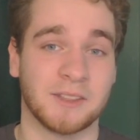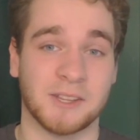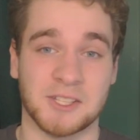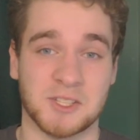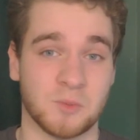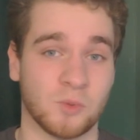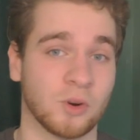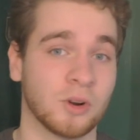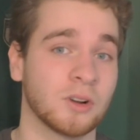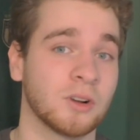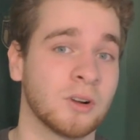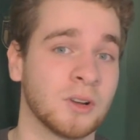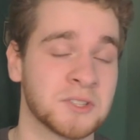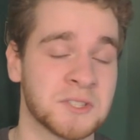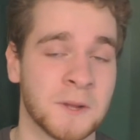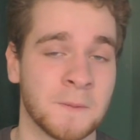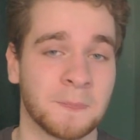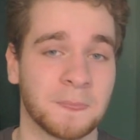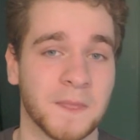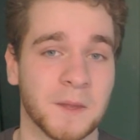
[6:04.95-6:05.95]
That's more
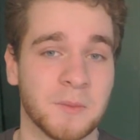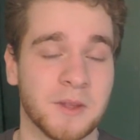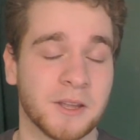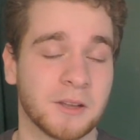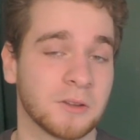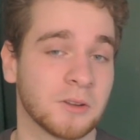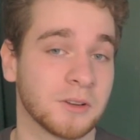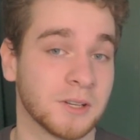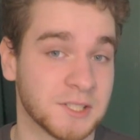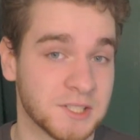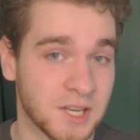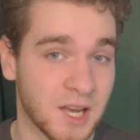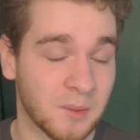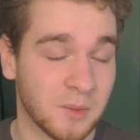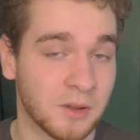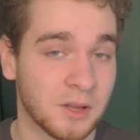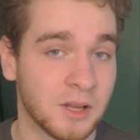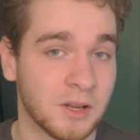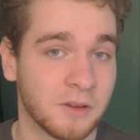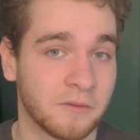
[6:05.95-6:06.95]
goals than Nicola
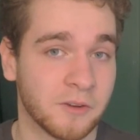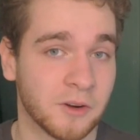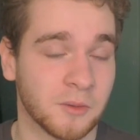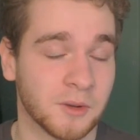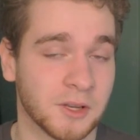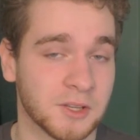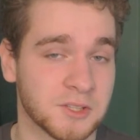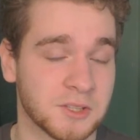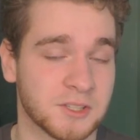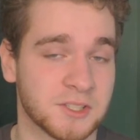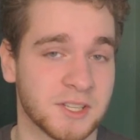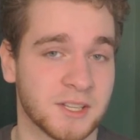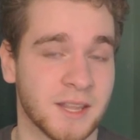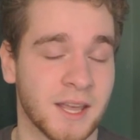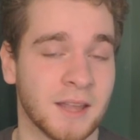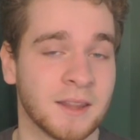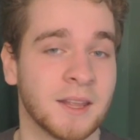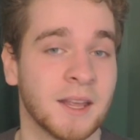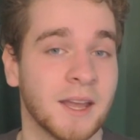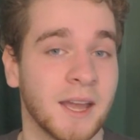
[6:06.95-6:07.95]
Oyarzabal for Real
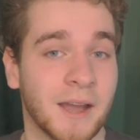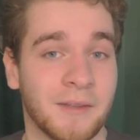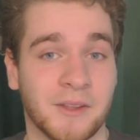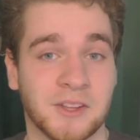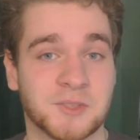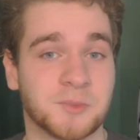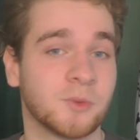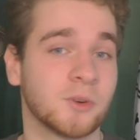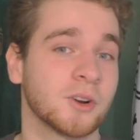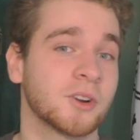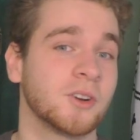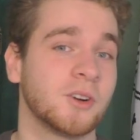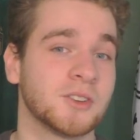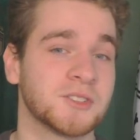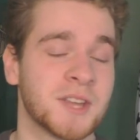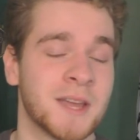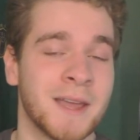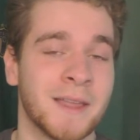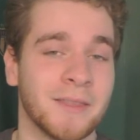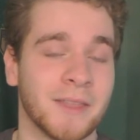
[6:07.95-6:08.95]
Sociedad, and that's more
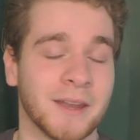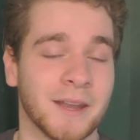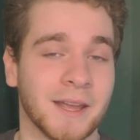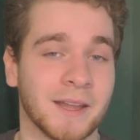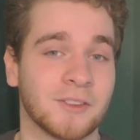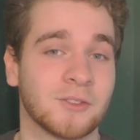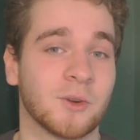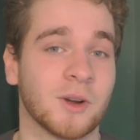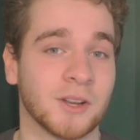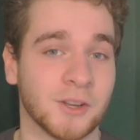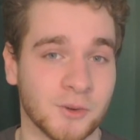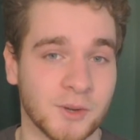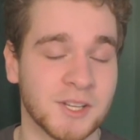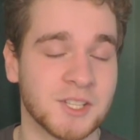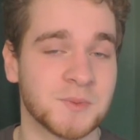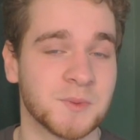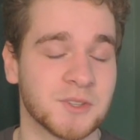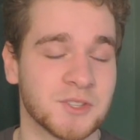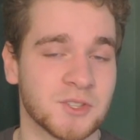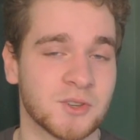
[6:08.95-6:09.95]
goals than Antoine
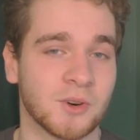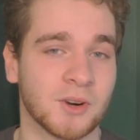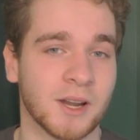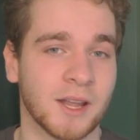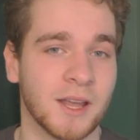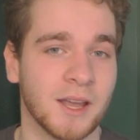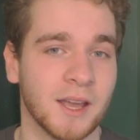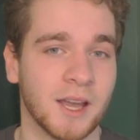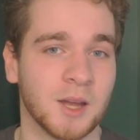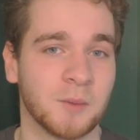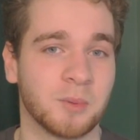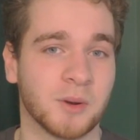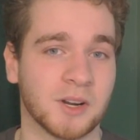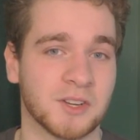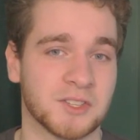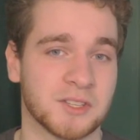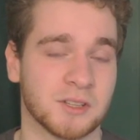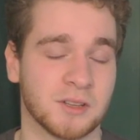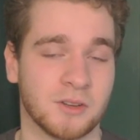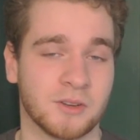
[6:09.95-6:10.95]
Griezmann scored at
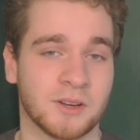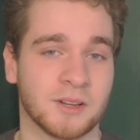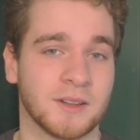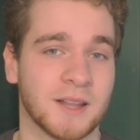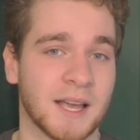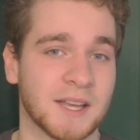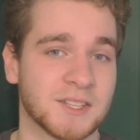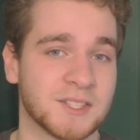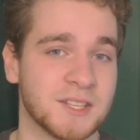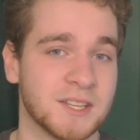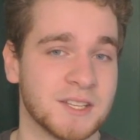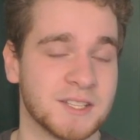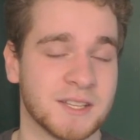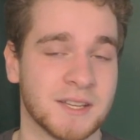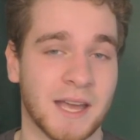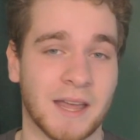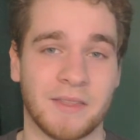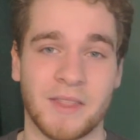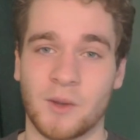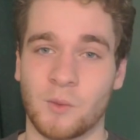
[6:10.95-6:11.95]
Barcelona last
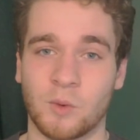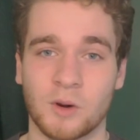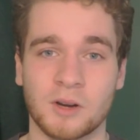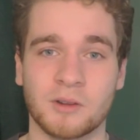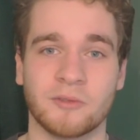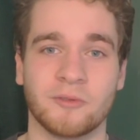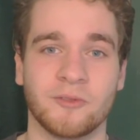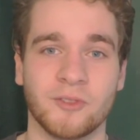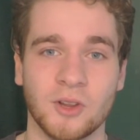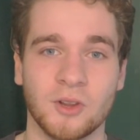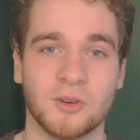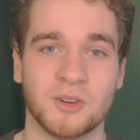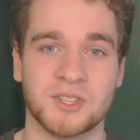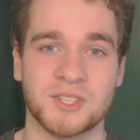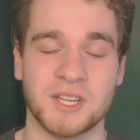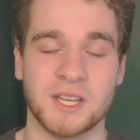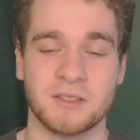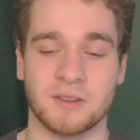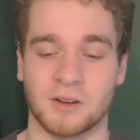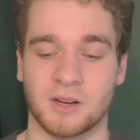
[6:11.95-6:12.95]
season, and they weren't
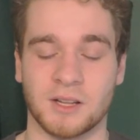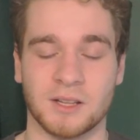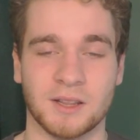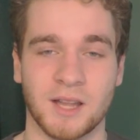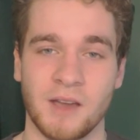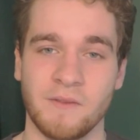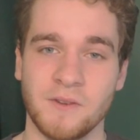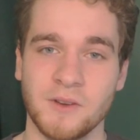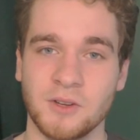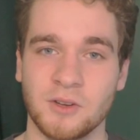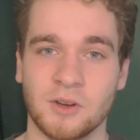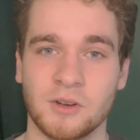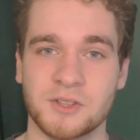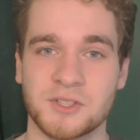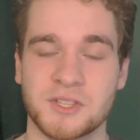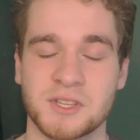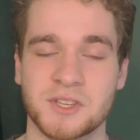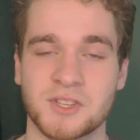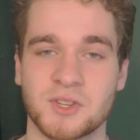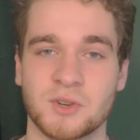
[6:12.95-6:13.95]
flukes either. 11
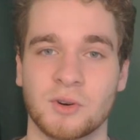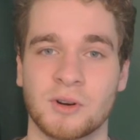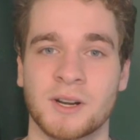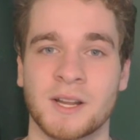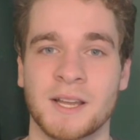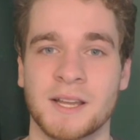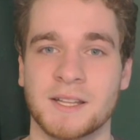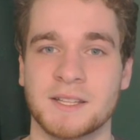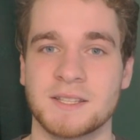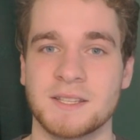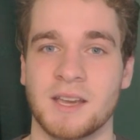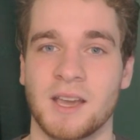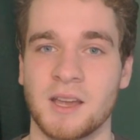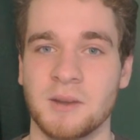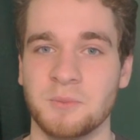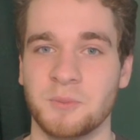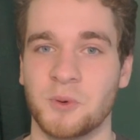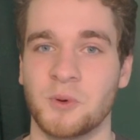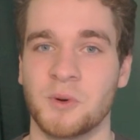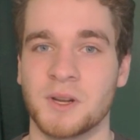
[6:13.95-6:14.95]
goals he scored,
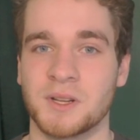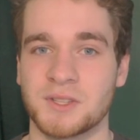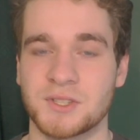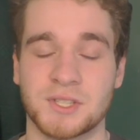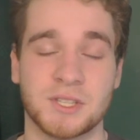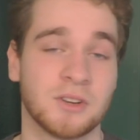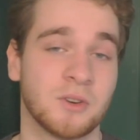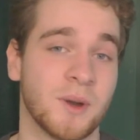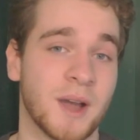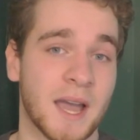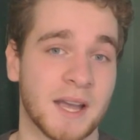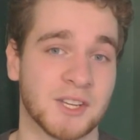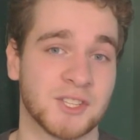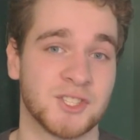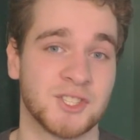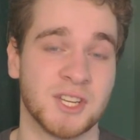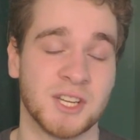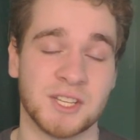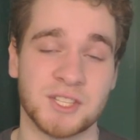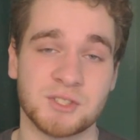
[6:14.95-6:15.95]
10.2
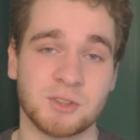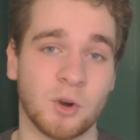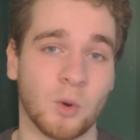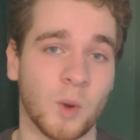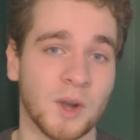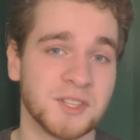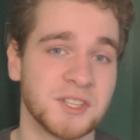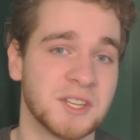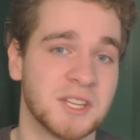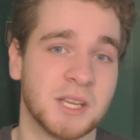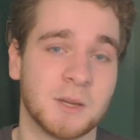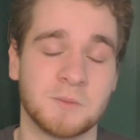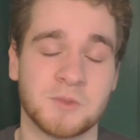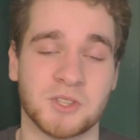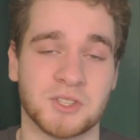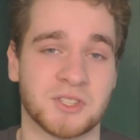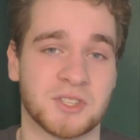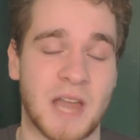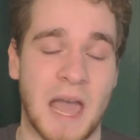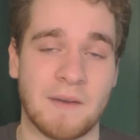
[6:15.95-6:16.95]
XG. So it wasn't him
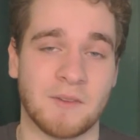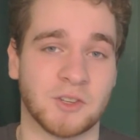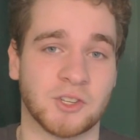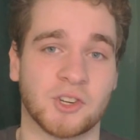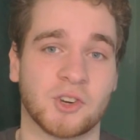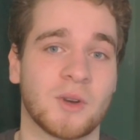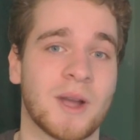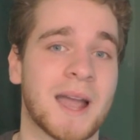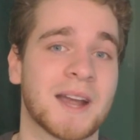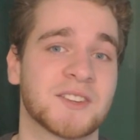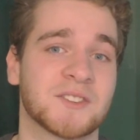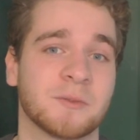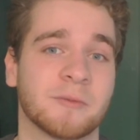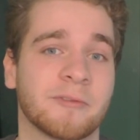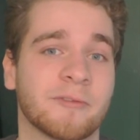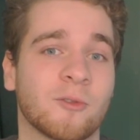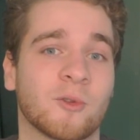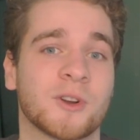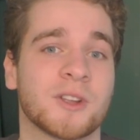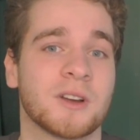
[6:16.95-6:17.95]
just having cracks from
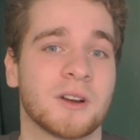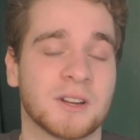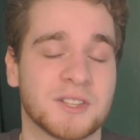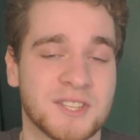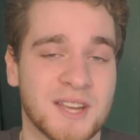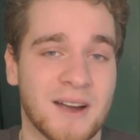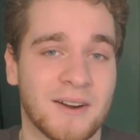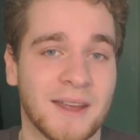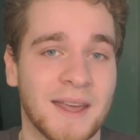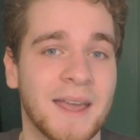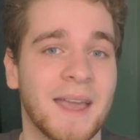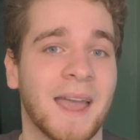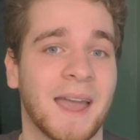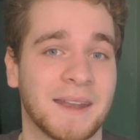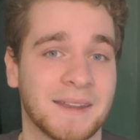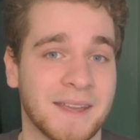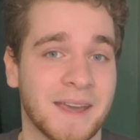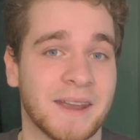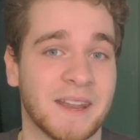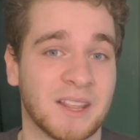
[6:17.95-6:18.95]
40 yards out
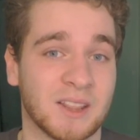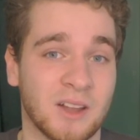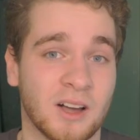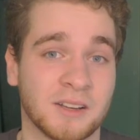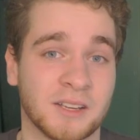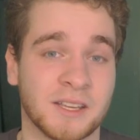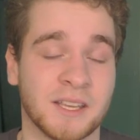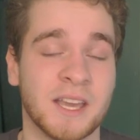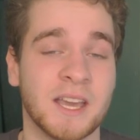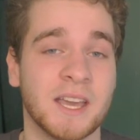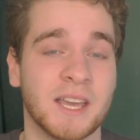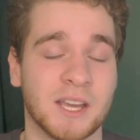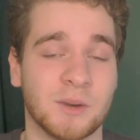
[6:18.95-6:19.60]
and getting lucky.